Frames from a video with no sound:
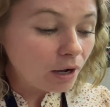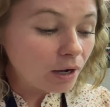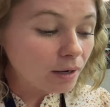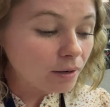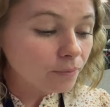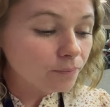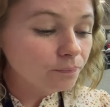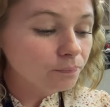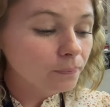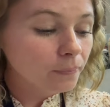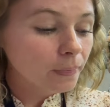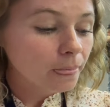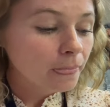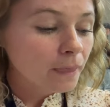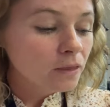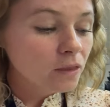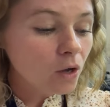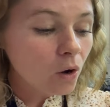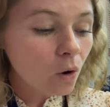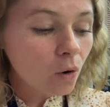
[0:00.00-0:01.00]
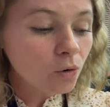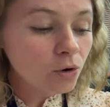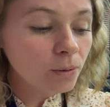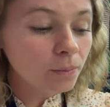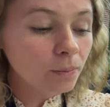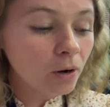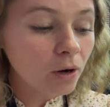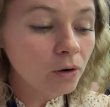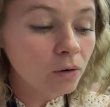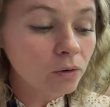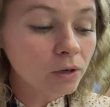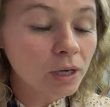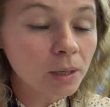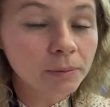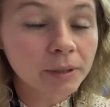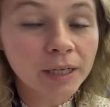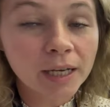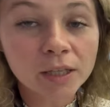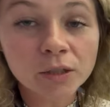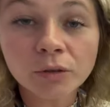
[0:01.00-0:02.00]
Um, the older model
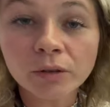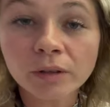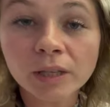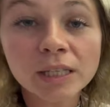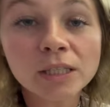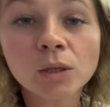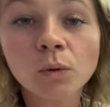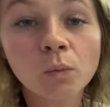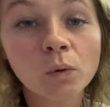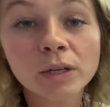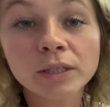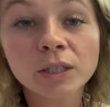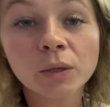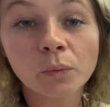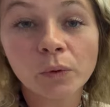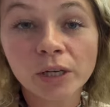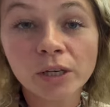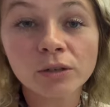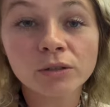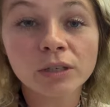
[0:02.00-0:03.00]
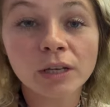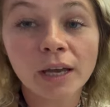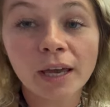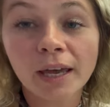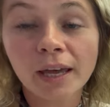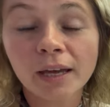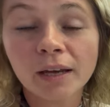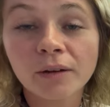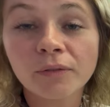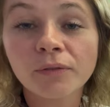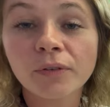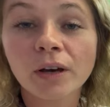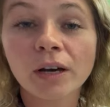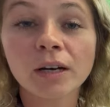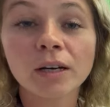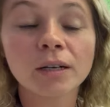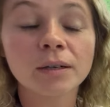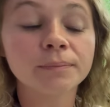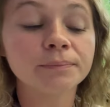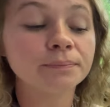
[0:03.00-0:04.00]
Cub Cadets, or at least the ones that we used to have,
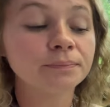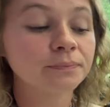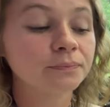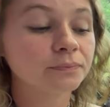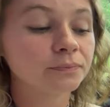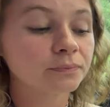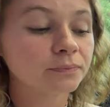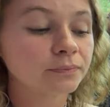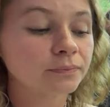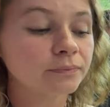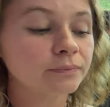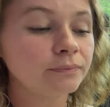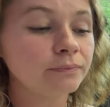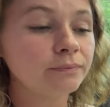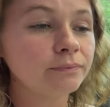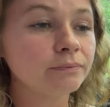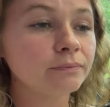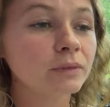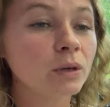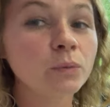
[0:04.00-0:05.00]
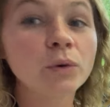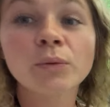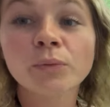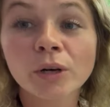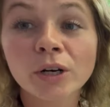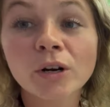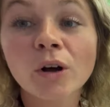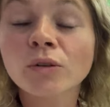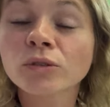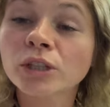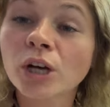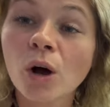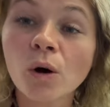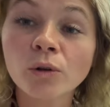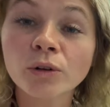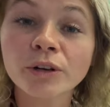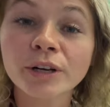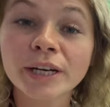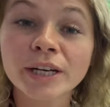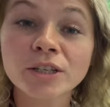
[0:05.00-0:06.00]
um, were run on
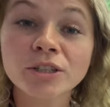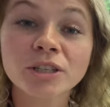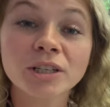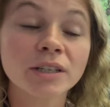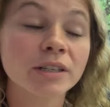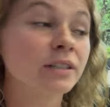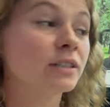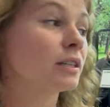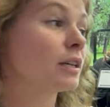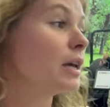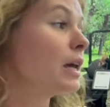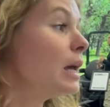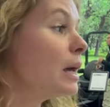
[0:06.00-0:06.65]
Kohler engines.